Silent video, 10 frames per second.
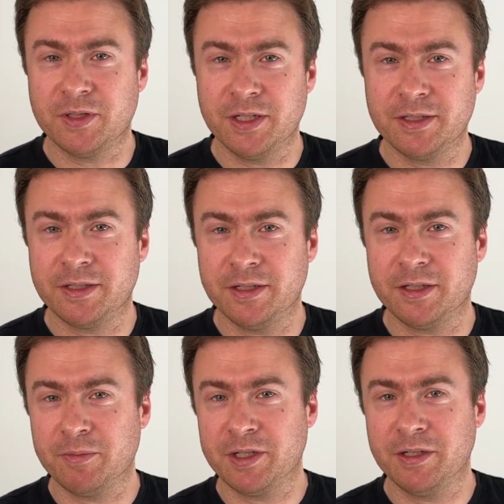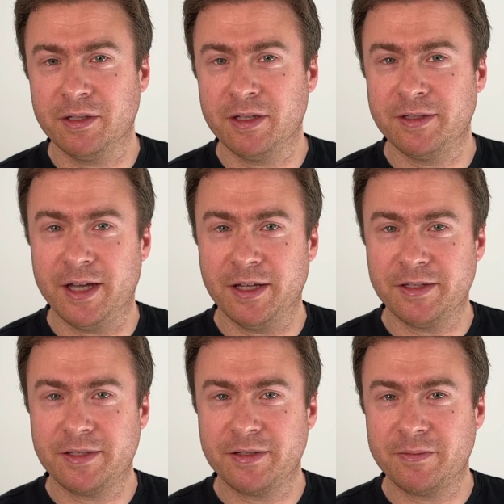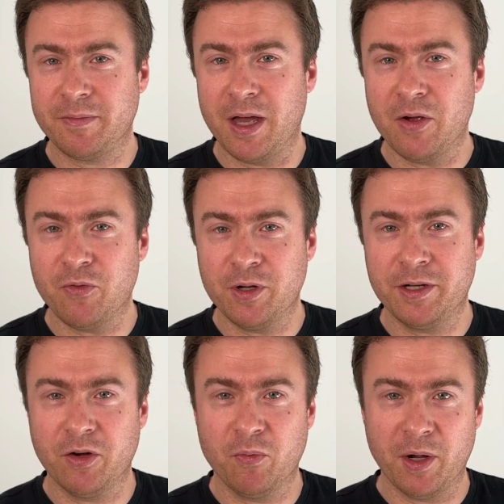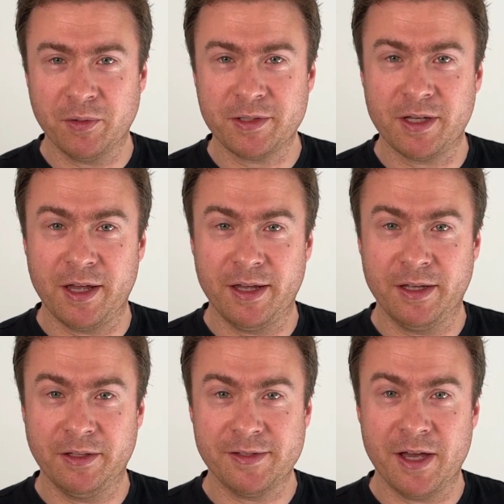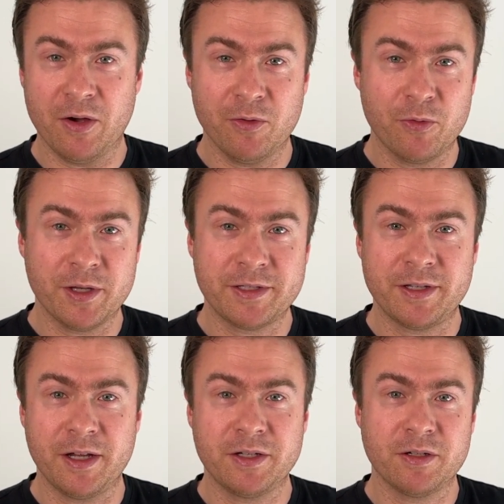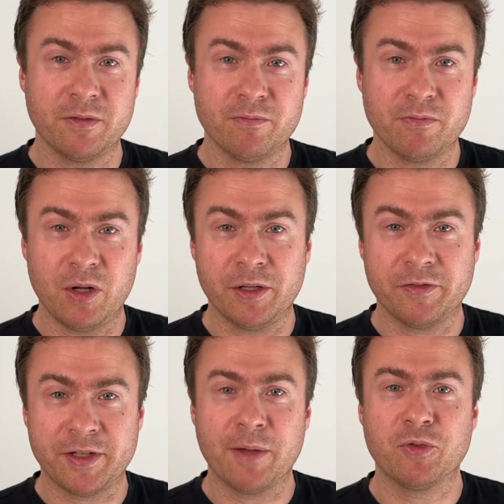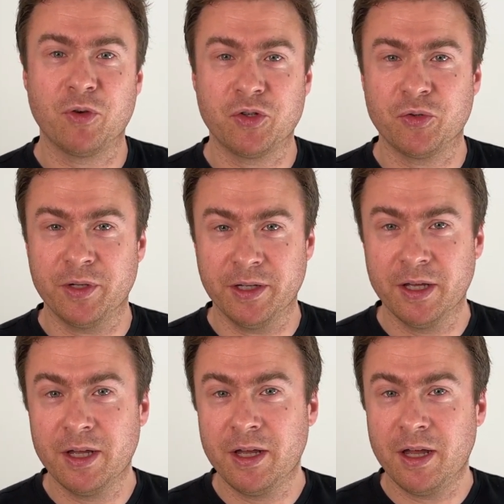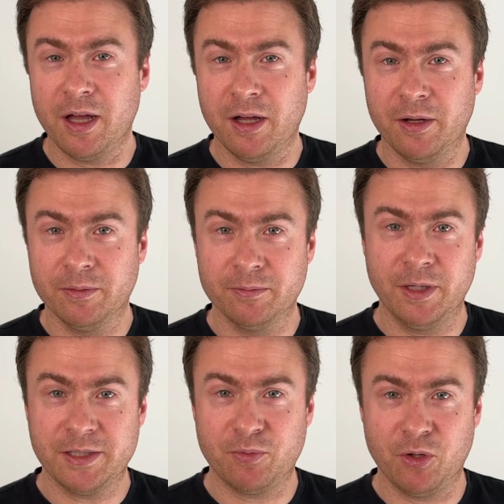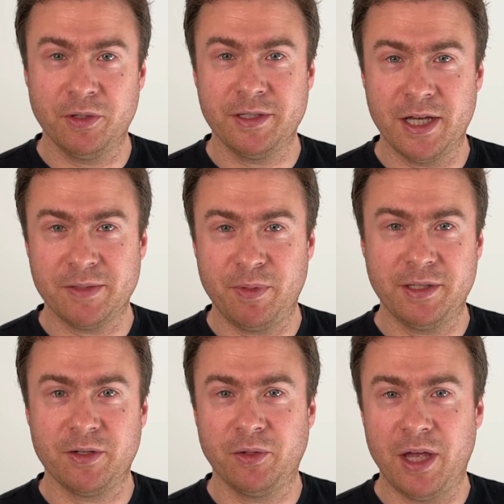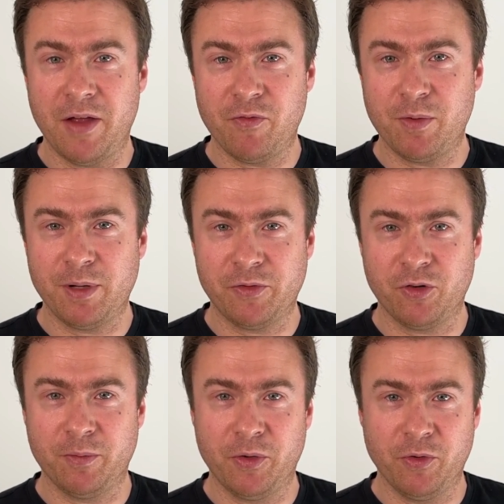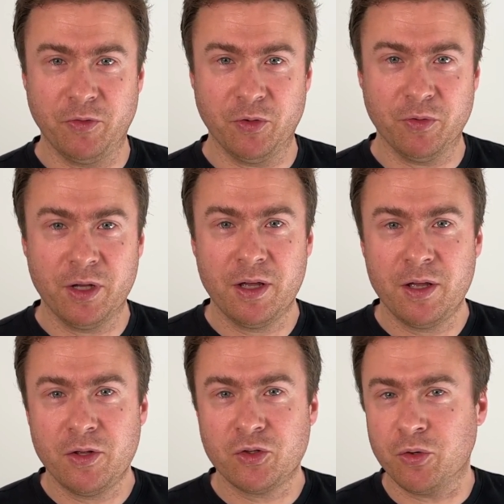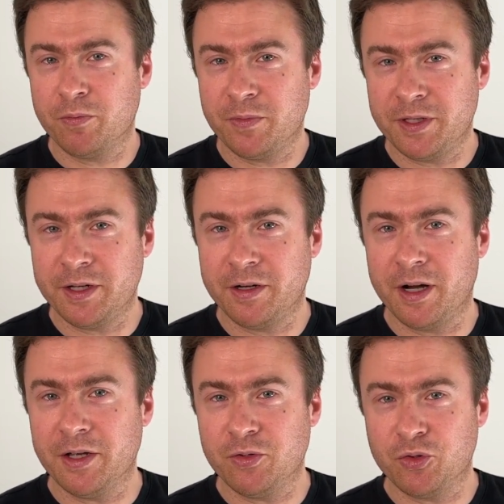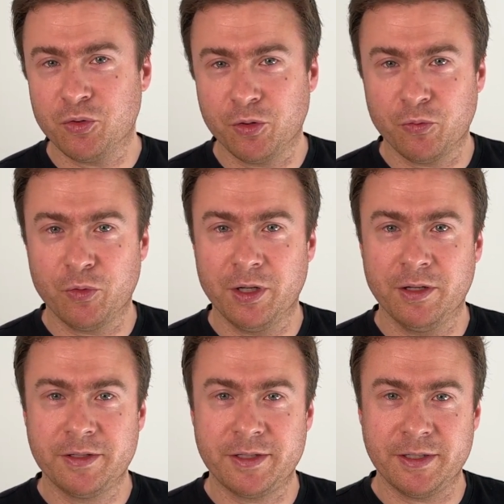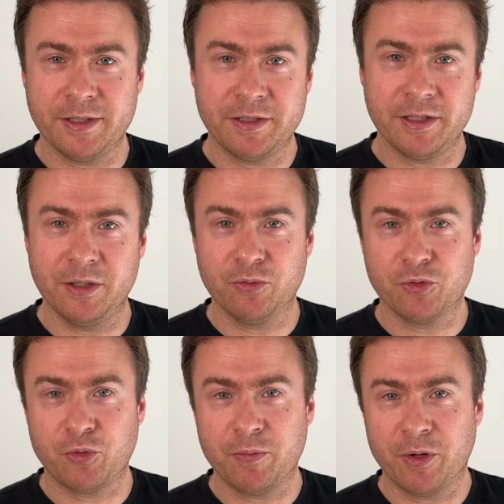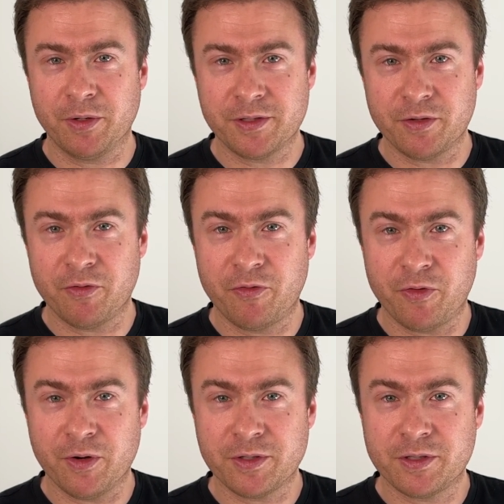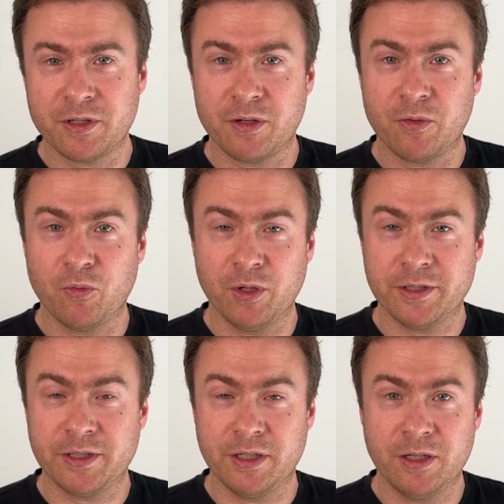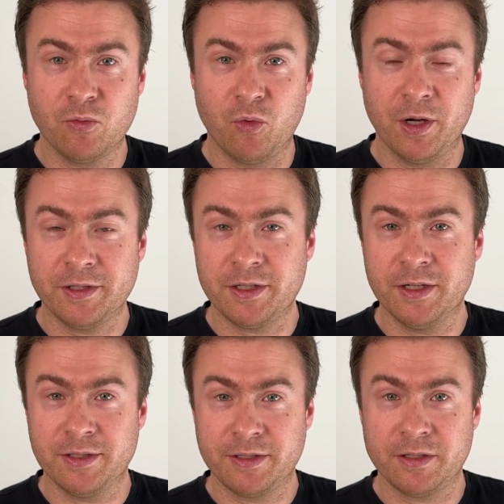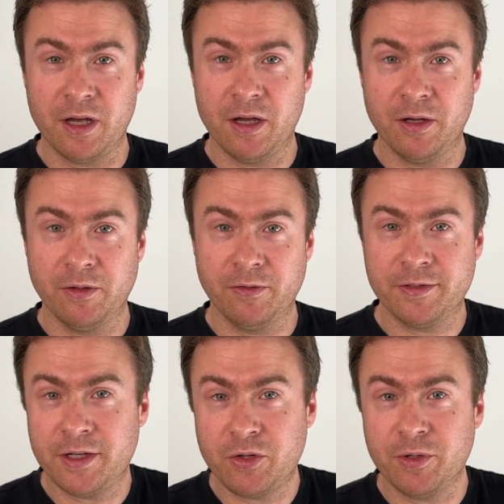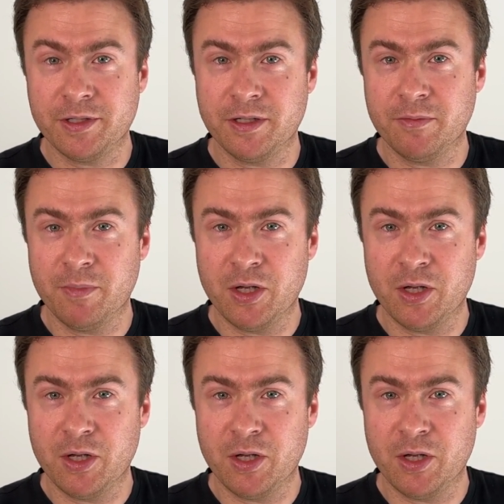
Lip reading: this is something that I really care about, and I always take a lot of time to actually explore this aspect on every platform I review. So here, as usual, we'll see that into 3 points. First, we'll see what is the security